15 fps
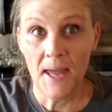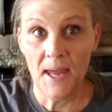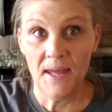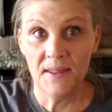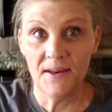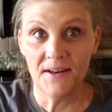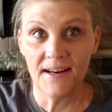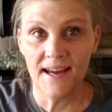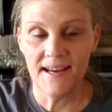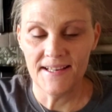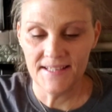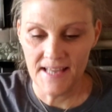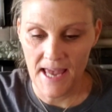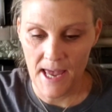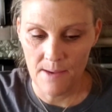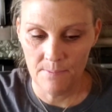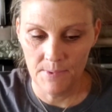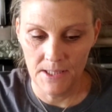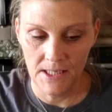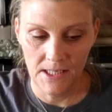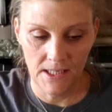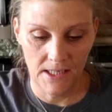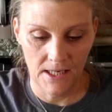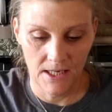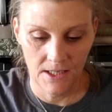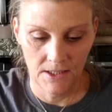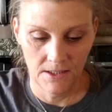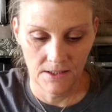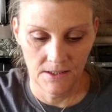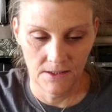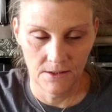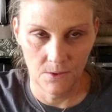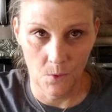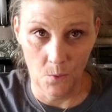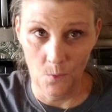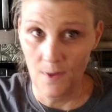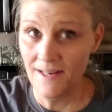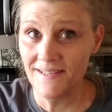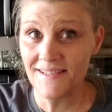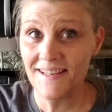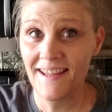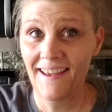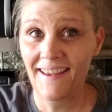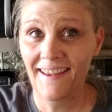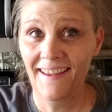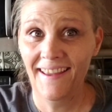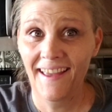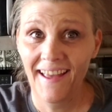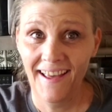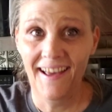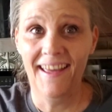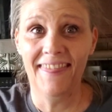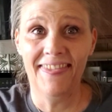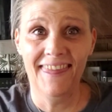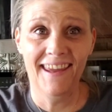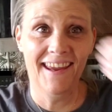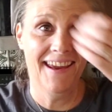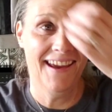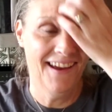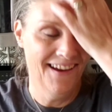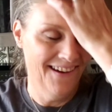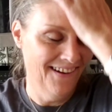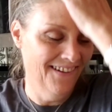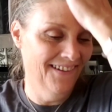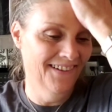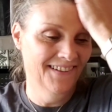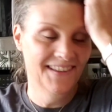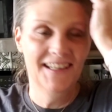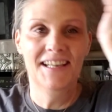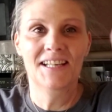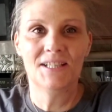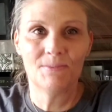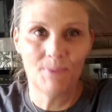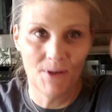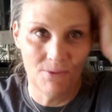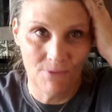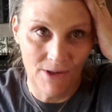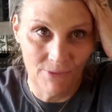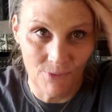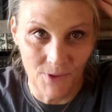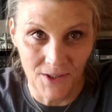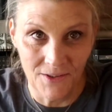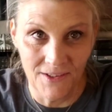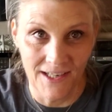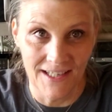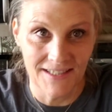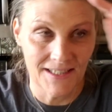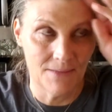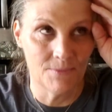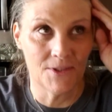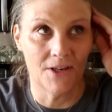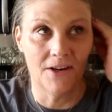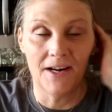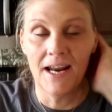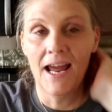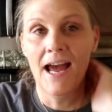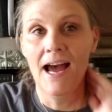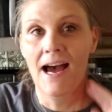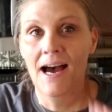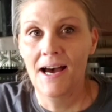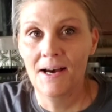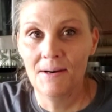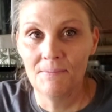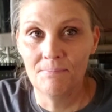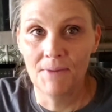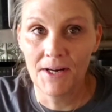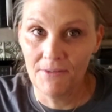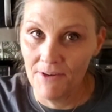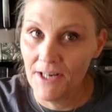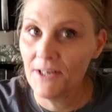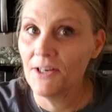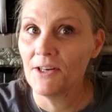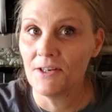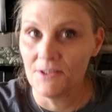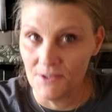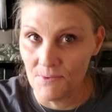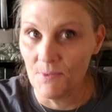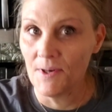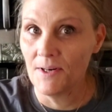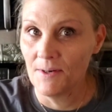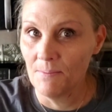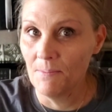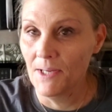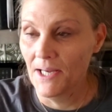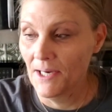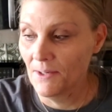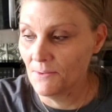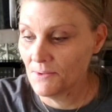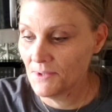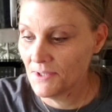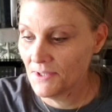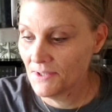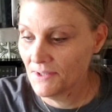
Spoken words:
Hey there guys, happy Wednesday, I think. Oh, it's been a rough week, you guys, I'm sorry. My granddaughter is wearing me out.